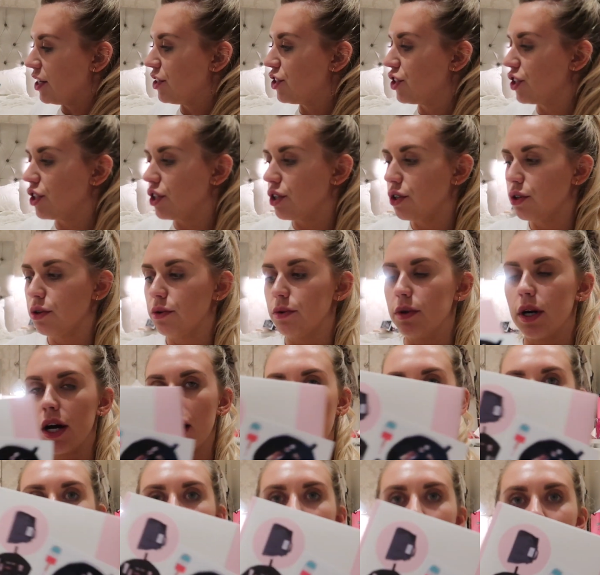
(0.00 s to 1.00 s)
they do
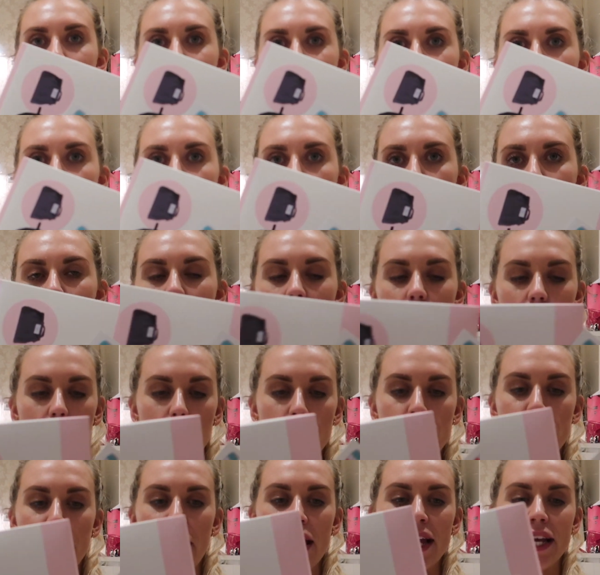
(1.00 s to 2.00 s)
little
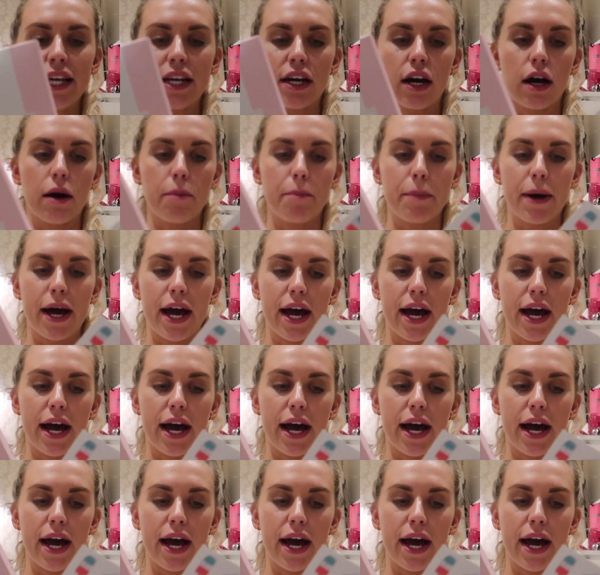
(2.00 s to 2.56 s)
like makeup